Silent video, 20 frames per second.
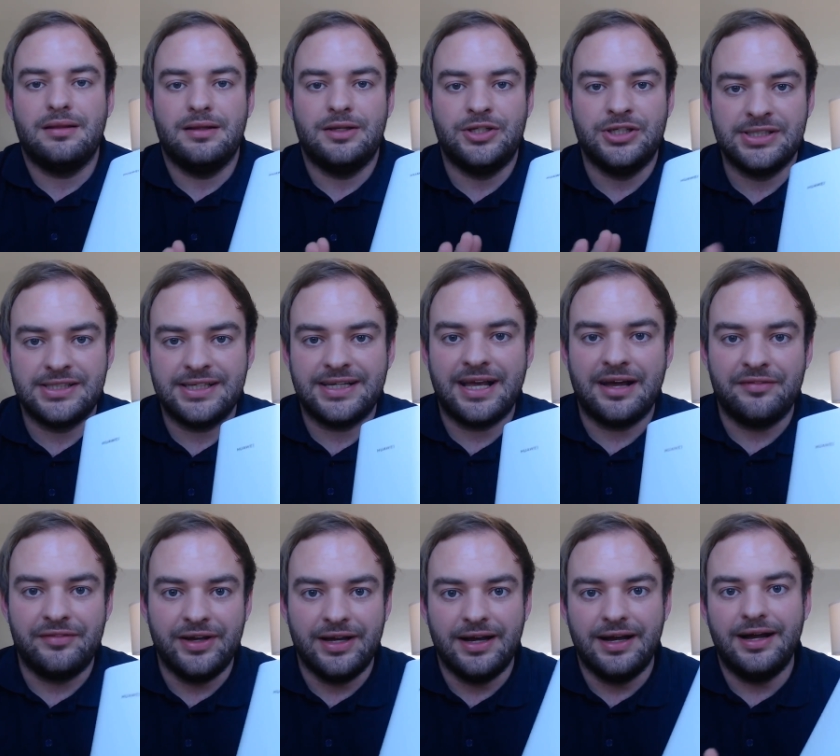Just a
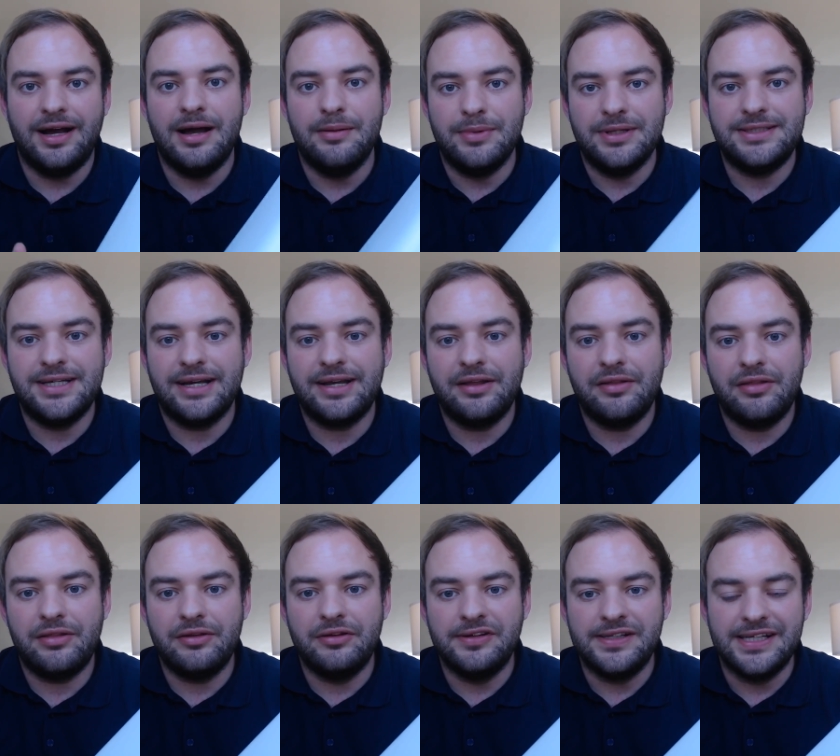caveat, I'm a tech
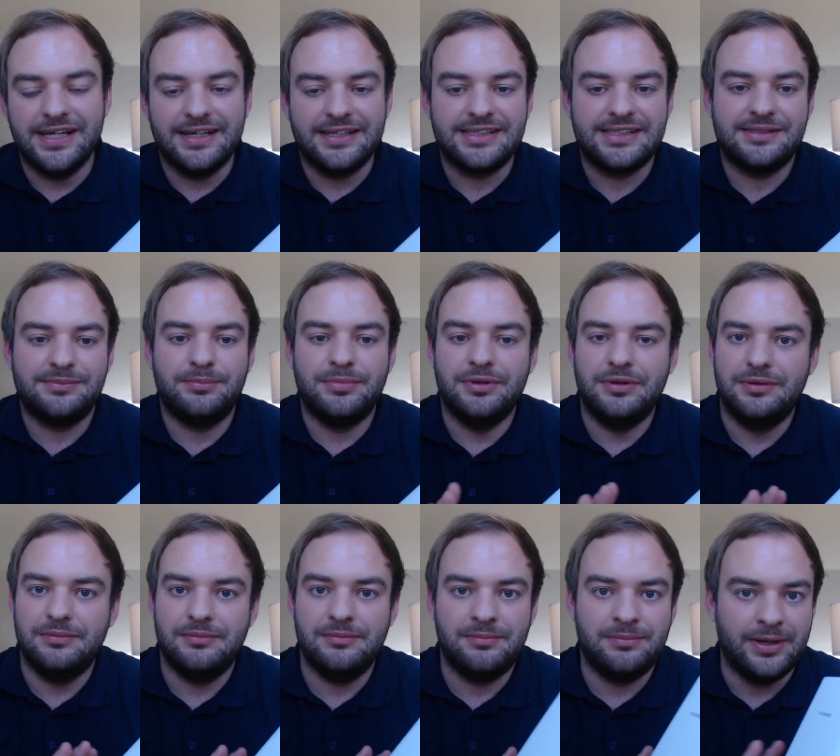enthusiast, but
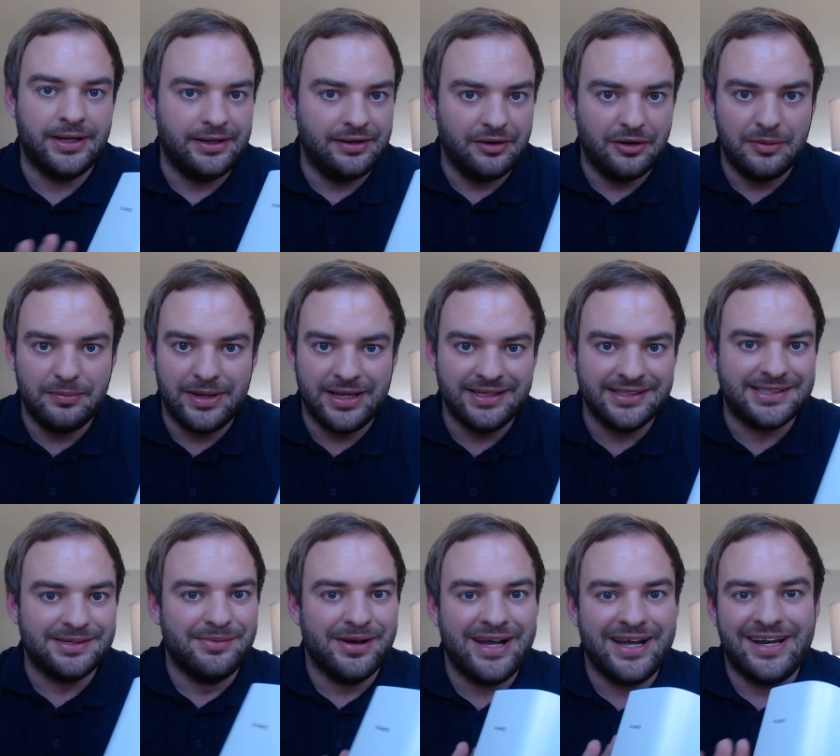by no
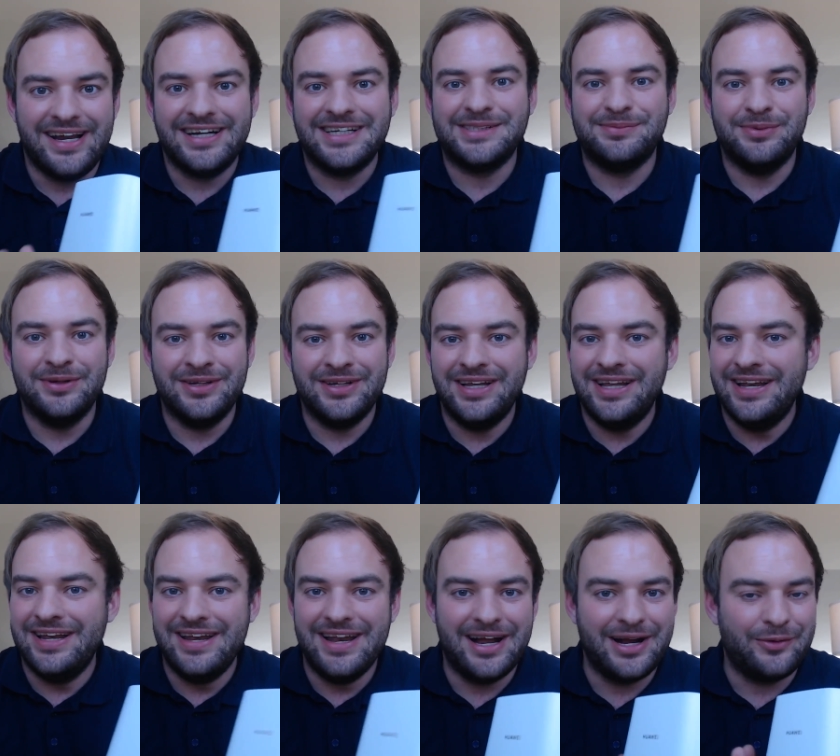means am I an expert
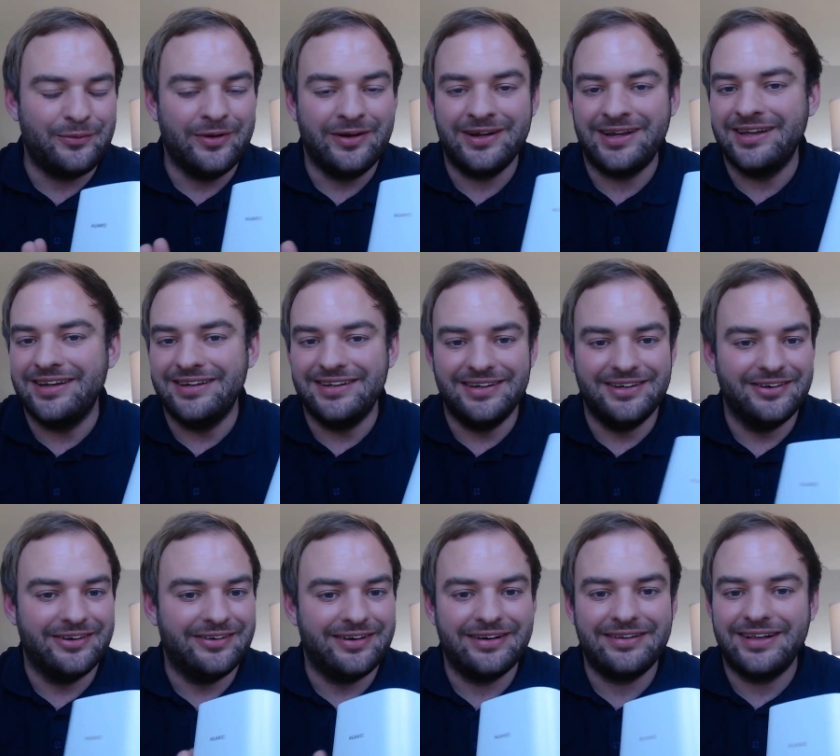in networking
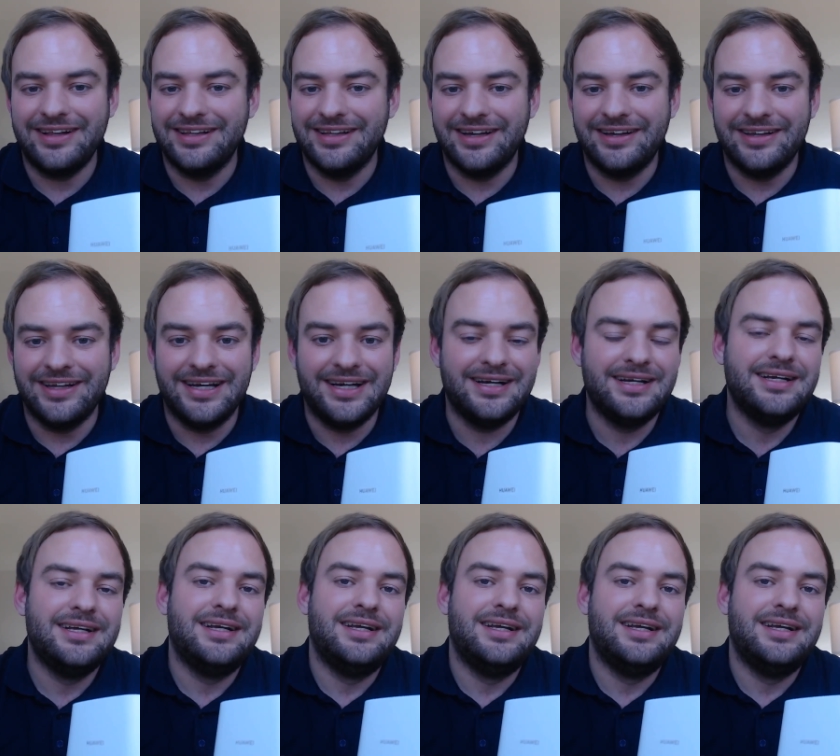or anything like that.